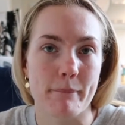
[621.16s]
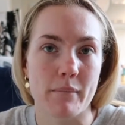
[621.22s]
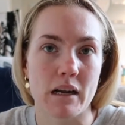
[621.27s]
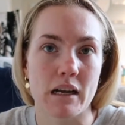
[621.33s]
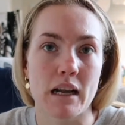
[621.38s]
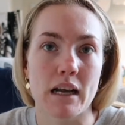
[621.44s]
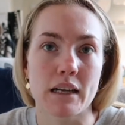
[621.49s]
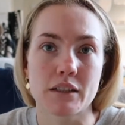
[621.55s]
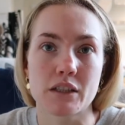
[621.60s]

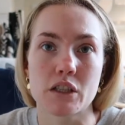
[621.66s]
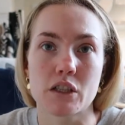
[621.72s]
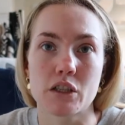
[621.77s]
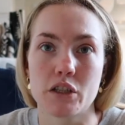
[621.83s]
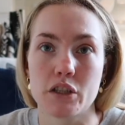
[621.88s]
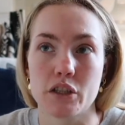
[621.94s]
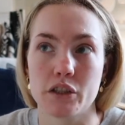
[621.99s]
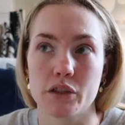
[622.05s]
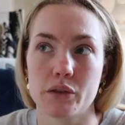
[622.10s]
let's
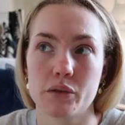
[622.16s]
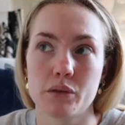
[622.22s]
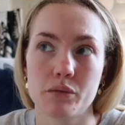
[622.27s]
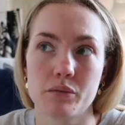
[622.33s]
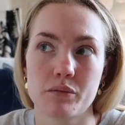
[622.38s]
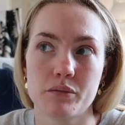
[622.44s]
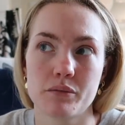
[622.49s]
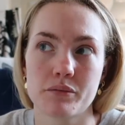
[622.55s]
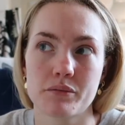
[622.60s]
do
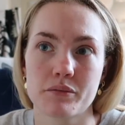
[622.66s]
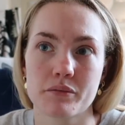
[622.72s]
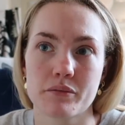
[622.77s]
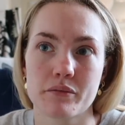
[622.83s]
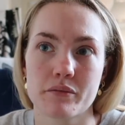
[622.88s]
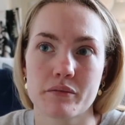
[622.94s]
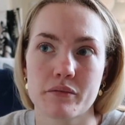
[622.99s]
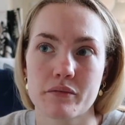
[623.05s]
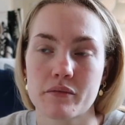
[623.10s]

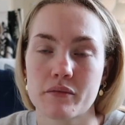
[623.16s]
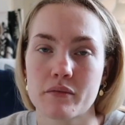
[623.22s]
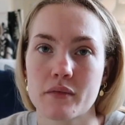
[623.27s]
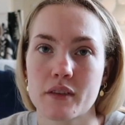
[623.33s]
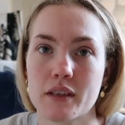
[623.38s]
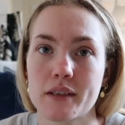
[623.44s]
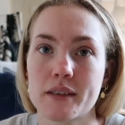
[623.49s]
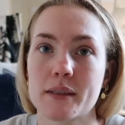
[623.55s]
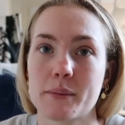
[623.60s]

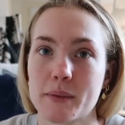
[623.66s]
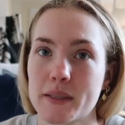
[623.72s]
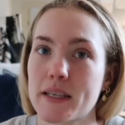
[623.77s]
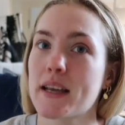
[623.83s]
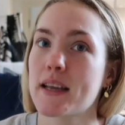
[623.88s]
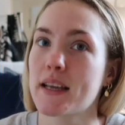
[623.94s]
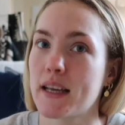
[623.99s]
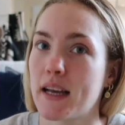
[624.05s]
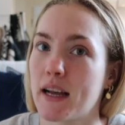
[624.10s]
some
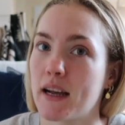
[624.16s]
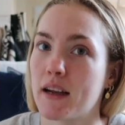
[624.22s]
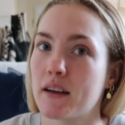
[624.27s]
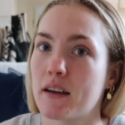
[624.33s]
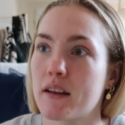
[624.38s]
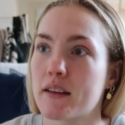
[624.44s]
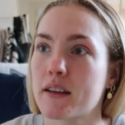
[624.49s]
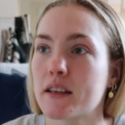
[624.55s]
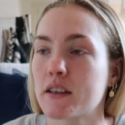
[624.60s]
skincare.
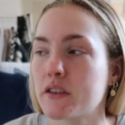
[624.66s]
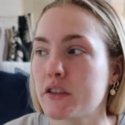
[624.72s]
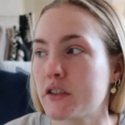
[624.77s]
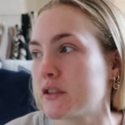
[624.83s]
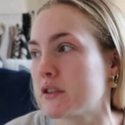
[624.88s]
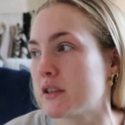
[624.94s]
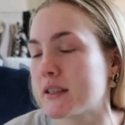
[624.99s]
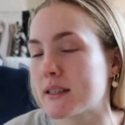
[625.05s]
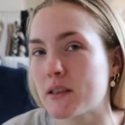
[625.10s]
I think I'm going
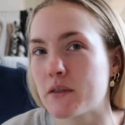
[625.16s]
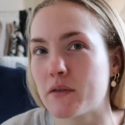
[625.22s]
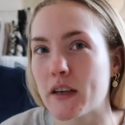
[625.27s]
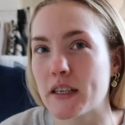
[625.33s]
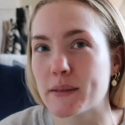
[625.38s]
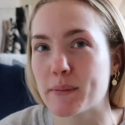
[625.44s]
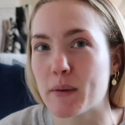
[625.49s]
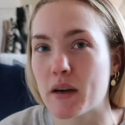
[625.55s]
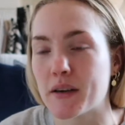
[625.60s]
to do a nice little
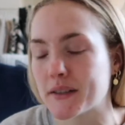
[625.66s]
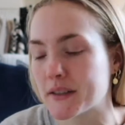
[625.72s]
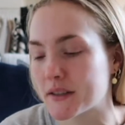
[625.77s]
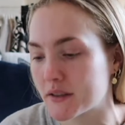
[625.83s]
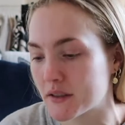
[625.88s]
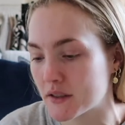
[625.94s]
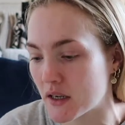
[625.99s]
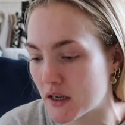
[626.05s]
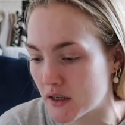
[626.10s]
face mask,
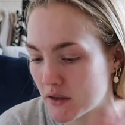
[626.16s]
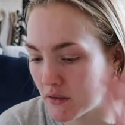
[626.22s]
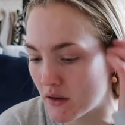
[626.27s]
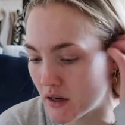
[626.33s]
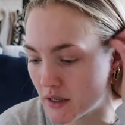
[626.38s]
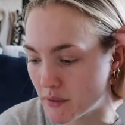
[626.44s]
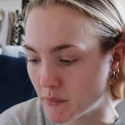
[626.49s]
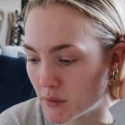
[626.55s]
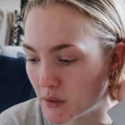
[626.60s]
so
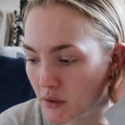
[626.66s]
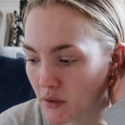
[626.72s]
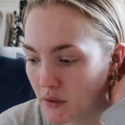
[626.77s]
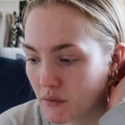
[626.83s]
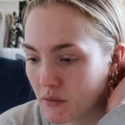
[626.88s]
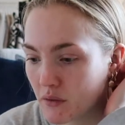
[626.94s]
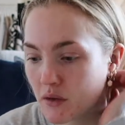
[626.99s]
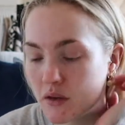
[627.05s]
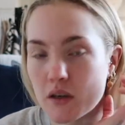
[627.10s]
I
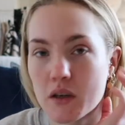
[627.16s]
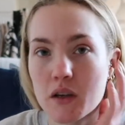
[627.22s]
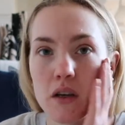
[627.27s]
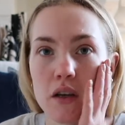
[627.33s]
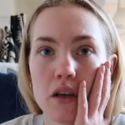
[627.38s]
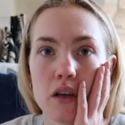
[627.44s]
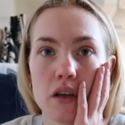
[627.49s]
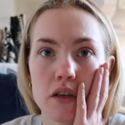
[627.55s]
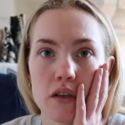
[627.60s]
will
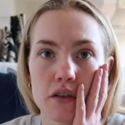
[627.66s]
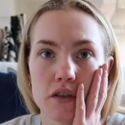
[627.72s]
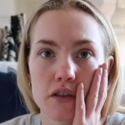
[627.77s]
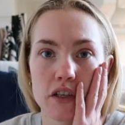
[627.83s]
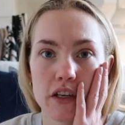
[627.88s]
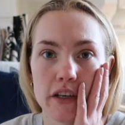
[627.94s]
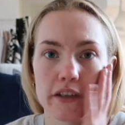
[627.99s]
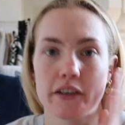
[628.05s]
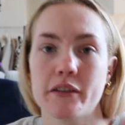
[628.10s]

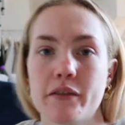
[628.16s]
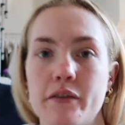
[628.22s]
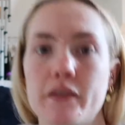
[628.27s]
show you. In